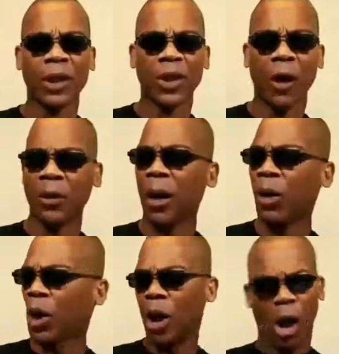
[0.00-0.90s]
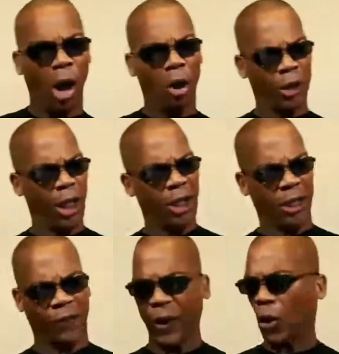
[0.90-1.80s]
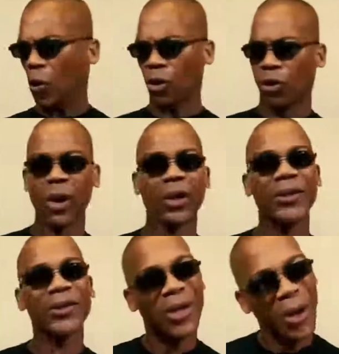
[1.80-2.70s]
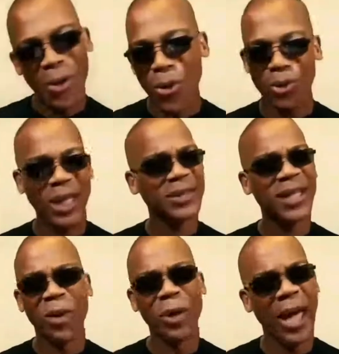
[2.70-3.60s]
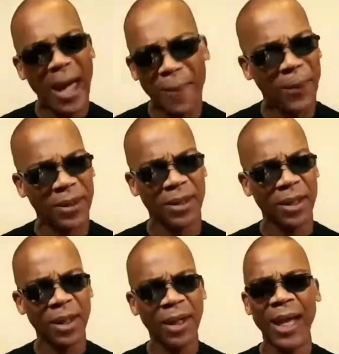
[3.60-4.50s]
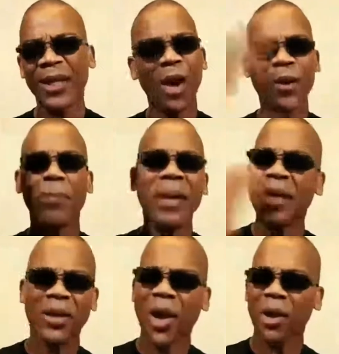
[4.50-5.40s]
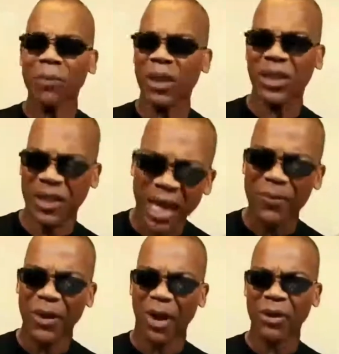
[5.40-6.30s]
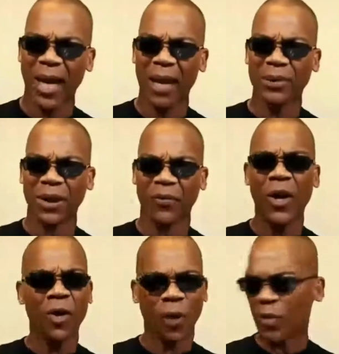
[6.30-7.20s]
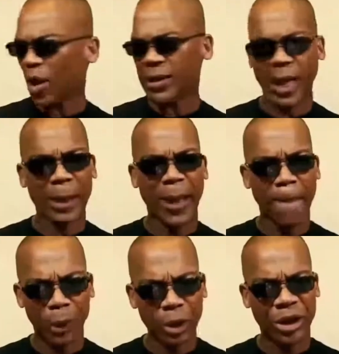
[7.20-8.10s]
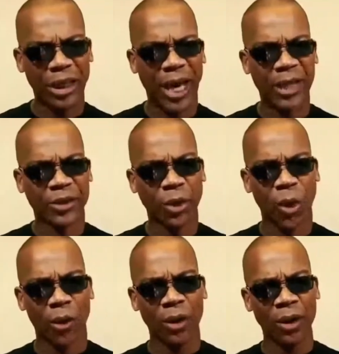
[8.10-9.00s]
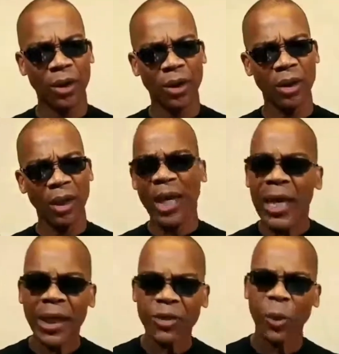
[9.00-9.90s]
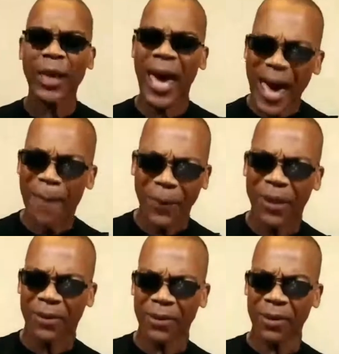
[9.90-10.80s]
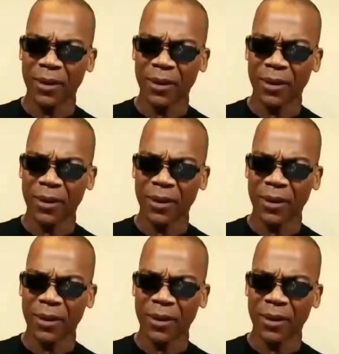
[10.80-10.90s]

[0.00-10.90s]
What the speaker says: talking about, oh yeah, they had the finger on the trigger. No, that's not what happened. And y'all, the media, y'all ought to be ashamed of y'all damn self running around telling that bullshit ass story. Here's what happened.